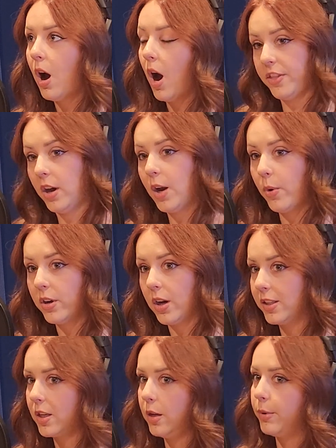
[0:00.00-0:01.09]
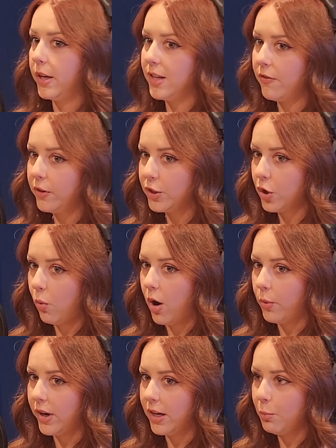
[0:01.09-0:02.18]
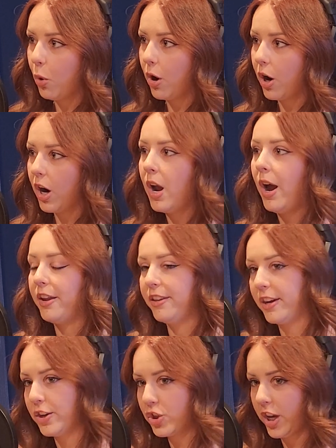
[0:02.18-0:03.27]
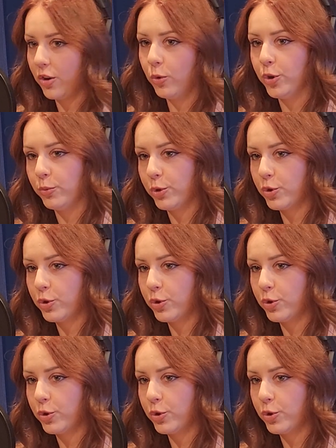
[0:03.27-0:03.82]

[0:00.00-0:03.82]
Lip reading: I thought I wanted a husky, but I definitely don't want one anymore. I think I should get a golden